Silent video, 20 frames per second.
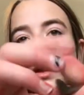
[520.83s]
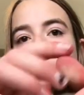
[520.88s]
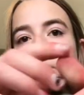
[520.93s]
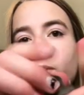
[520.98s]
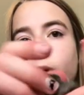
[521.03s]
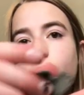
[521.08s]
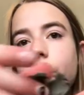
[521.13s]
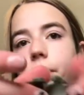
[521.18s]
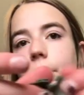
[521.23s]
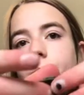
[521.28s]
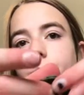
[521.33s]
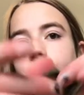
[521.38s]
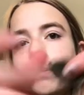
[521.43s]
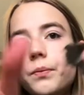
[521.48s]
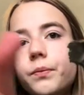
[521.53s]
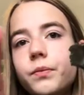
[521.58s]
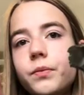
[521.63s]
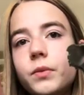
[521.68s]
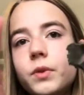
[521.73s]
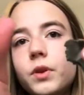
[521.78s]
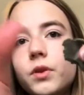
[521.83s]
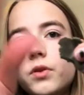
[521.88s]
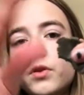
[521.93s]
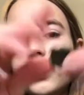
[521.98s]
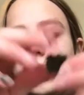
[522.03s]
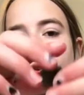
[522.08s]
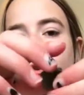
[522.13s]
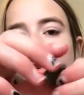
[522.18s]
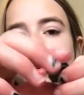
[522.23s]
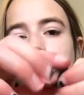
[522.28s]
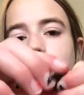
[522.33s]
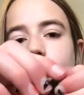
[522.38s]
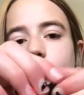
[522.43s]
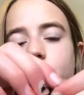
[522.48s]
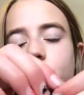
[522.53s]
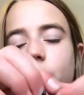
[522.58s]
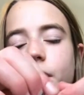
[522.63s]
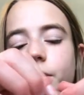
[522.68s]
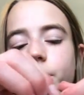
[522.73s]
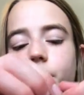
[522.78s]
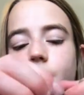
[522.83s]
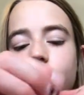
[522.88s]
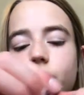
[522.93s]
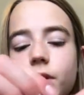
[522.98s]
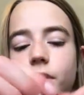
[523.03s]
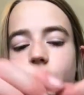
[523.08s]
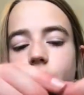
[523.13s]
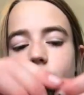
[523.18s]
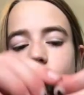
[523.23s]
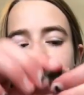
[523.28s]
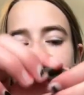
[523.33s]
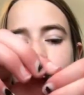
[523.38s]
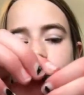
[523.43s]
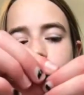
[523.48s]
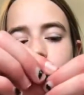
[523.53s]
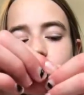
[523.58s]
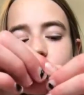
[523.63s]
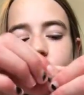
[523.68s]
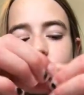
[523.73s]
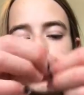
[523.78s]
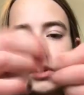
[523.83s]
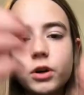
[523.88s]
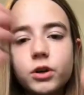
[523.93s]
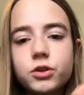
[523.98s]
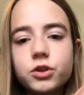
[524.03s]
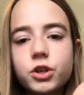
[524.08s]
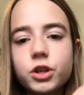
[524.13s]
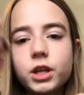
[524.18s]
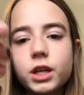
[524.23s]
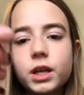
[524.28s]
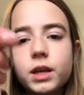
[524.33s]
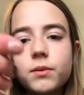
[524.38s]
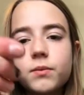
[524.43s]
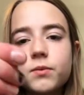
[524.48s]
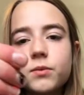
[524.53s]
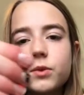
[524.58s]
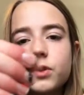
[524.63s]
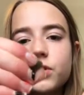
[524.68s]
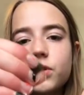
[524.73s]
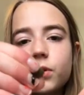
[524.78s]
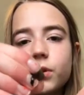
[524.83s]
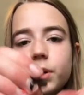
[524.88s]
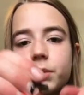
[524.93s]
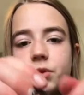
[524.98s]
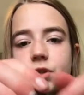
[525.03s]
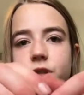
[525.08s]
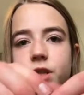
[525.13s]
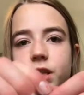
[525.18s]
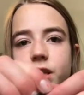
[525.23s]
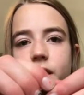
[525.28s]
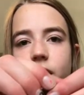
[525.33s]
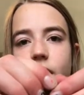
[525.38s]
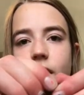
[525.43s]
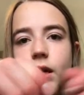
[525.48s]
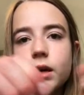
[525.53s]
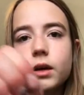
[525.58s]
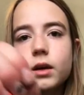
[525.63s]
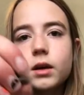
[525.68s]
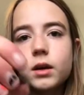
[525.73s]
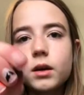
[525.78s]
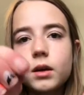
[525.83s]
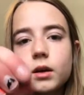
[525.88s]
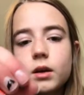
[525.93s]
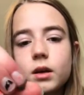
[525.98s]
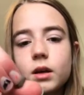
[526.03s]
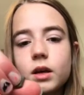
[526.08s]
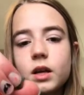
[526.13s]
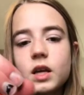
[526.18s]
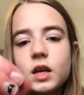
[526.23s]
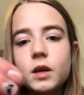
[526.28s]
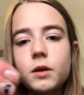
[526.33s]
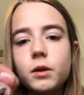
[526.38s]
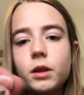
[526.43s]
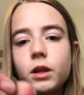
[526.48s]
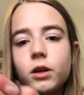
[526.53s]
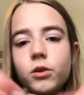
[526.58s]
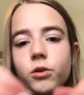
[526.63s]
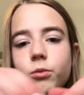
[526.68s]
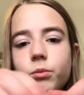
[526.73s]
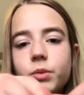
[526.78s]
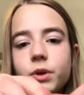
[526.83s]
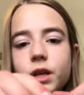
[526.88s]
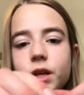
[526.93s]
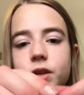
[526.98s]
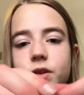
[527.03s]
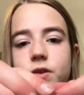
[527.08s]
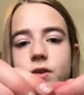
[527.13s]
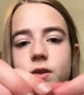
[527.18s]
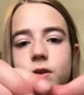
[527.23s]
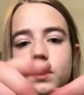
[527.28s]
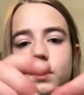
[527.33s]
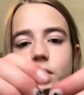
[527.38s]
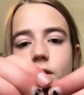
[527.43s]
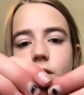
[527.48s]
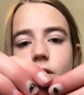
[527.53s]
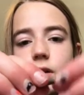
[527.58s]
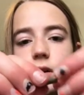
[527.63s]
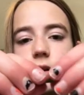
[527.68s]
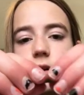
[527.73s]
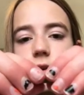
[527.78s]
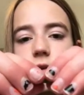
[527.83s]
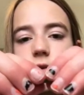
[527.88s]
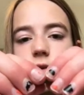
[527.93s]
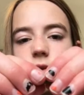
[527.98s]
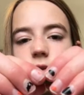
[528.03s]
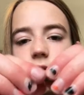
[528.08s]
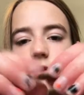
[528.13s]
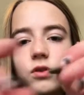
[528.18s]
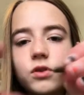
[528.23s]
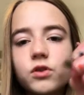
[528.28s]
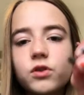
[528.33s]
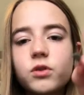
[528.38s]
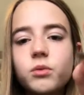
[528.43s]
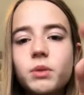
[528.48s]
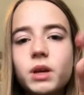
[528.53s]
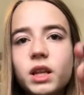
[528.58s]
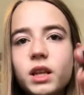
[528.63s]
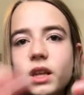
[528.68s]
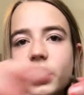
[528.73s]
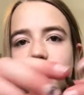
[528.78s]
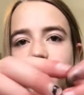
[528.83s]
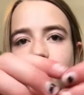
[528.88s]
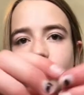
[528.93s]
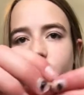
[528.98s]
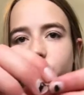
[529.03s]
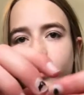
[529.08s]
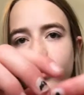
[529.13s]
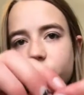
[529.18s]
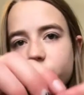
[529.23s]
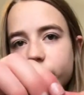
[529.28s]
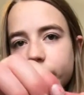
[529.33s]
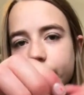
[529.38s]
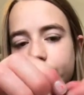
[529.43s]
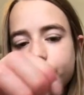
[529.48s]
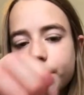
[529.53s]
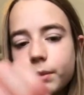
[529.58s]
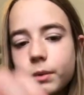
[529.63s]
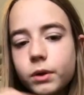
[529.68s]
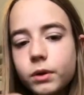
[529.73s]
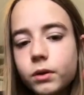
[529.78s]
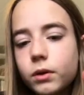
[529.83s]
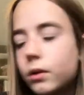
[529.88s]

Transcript: red. So this is my brown. So that was a long journey. So I'm just gonna take a little bit of, just to make like a little stem.